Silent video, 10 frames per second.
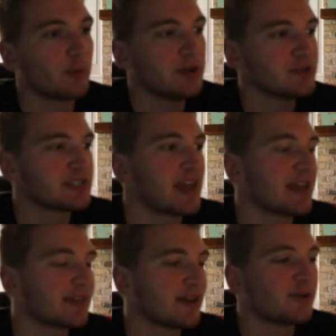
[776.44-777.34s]
we use
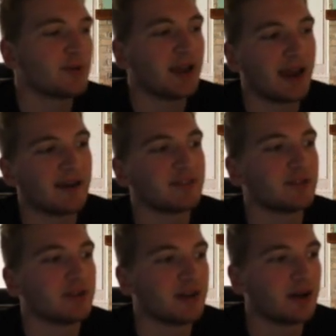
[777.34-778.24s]
Stanton, though. We have
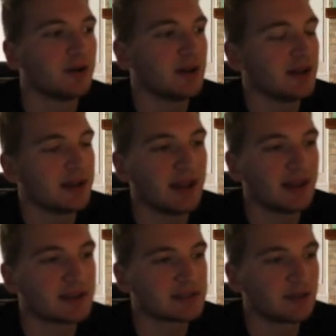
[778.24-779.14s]
to, you know. Yeah,
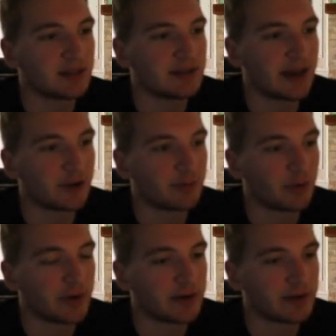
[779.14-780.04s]
his only down
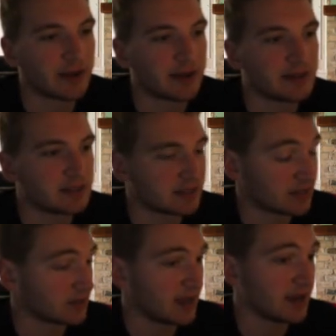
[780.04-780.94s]
point, like he's a,